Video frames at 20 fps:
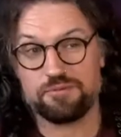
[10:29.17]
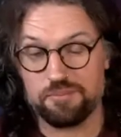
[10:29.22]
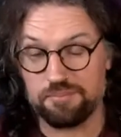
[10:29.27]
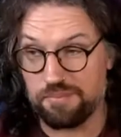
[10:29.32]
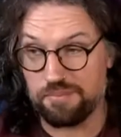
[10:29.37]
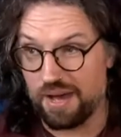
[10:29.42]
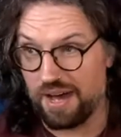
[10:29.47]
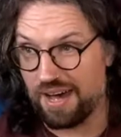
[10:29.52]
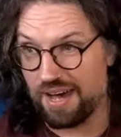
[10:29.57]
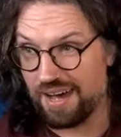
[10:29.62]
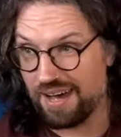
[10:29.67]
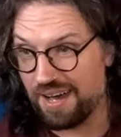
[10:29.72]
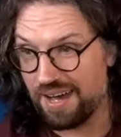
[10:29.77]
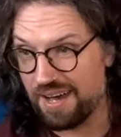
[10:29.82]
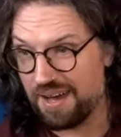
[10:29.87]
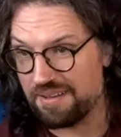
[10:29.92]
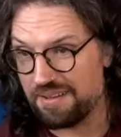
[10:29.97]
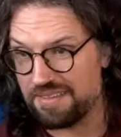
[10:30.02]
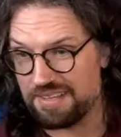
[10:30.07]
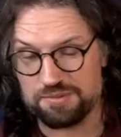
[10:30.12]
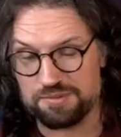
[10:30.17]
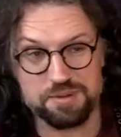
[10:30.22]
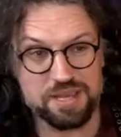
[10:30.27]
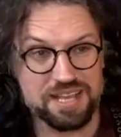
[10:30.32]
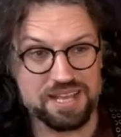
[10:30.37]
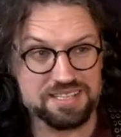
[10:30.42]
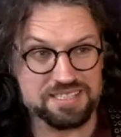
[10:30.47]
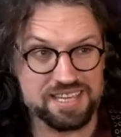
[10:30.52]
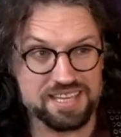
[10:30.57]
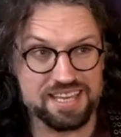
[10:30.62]
from uh, this
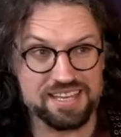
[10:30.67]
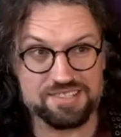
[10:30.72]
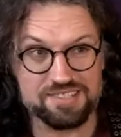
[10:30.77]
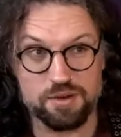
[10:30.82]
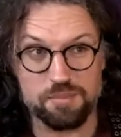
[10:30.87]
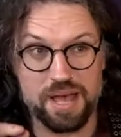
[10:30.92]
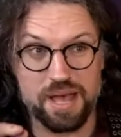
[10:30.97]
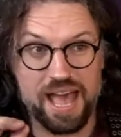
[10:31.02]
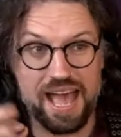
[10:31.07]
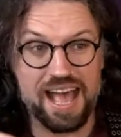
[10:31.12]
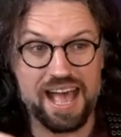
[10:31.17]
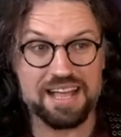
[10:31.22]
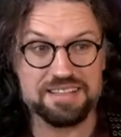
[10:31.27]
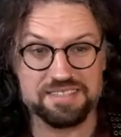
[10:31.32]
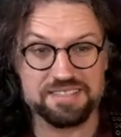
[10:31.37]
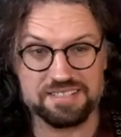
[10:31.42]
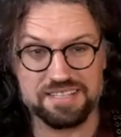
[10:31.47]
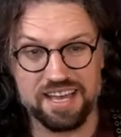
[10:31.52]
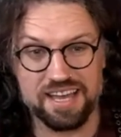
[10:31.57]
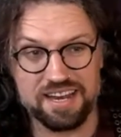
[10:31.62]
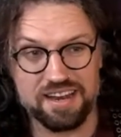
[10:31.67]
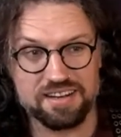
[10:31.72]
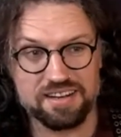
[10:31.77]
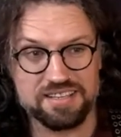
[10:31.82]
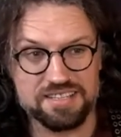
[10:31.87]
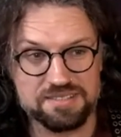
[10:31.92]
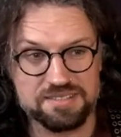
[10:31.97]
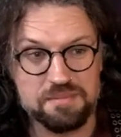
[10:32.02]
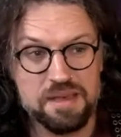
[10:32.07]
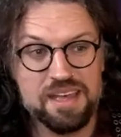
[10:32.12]
weekend's gigs, or my hands are tired at
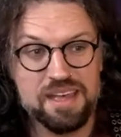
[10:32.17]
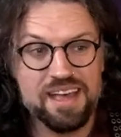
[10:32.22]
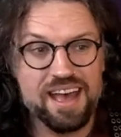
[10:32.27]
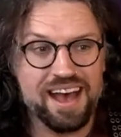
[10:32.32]
least.